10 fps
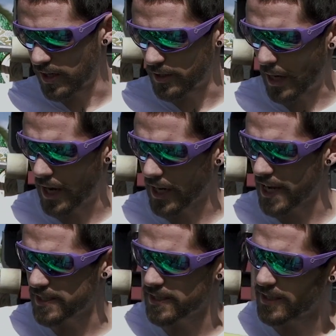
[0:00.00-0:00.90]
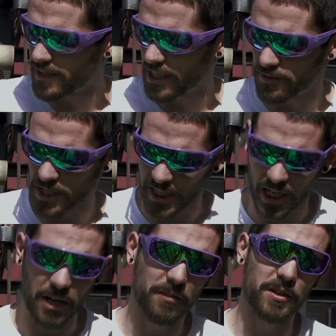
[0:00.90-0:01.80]
Alright guys, thanks for checking
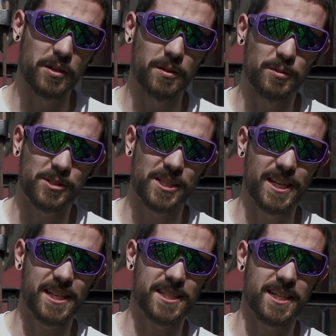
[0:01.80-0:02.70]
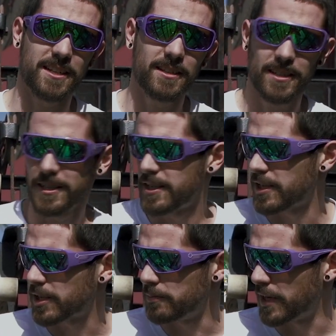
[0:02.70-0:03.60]
out our review on the Madrid Nessie.
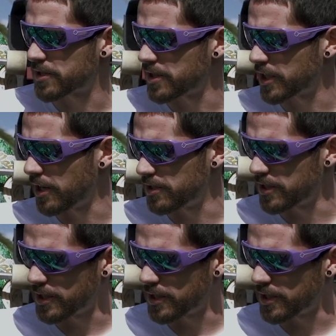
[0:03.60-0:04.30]
Make sure you go to